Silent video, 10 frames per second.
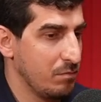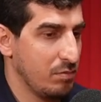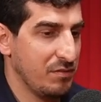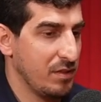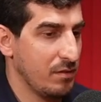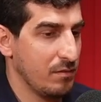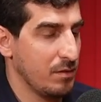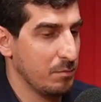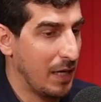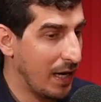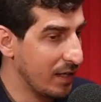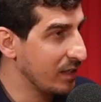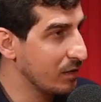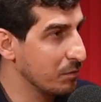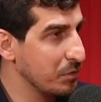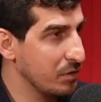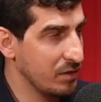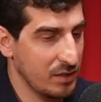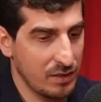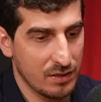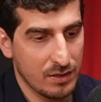even Baha'i community.